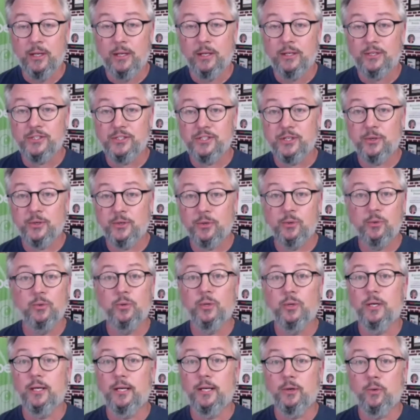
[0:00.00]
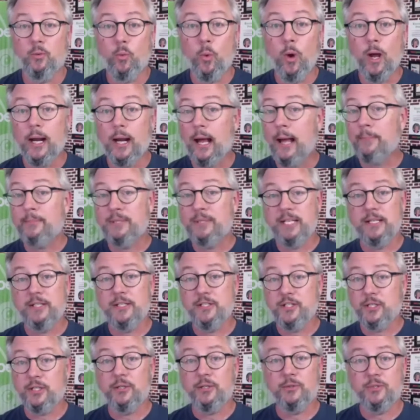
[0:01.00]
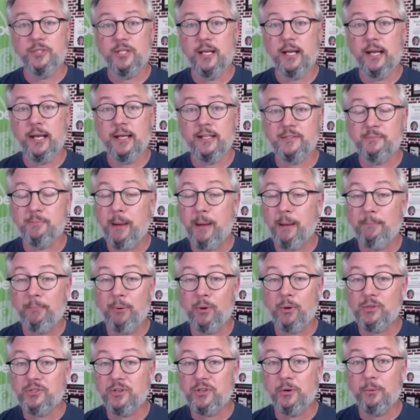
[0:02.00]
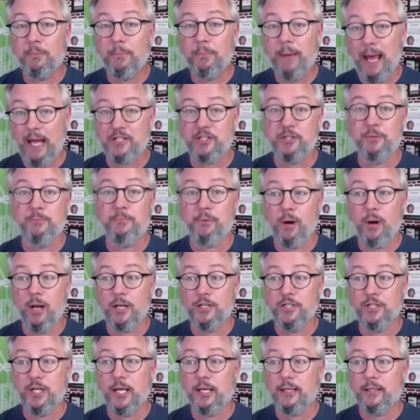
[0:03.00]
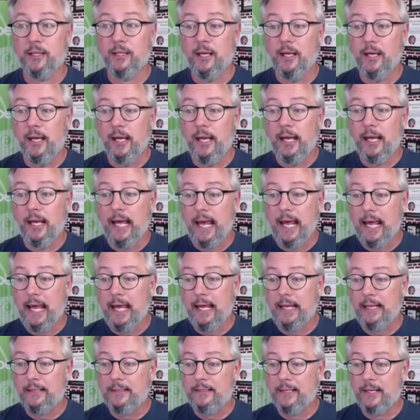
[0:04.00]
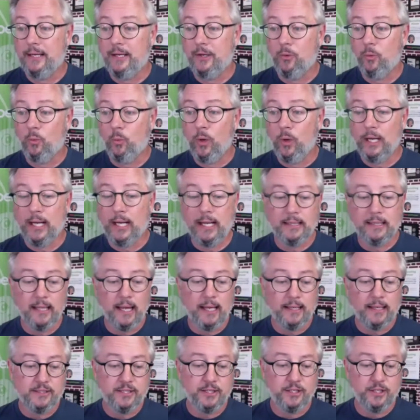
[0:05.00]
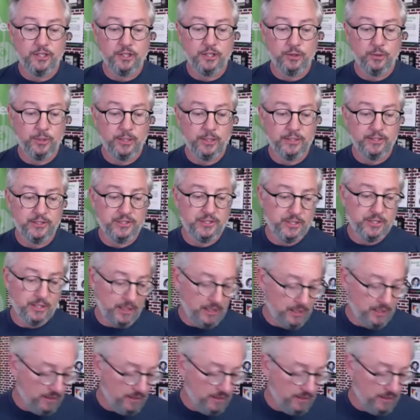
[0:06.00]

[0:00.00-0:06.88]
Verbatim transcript: so uh, what i'm teaching you today is my personal passion project and uh, what i'd like to do is uh,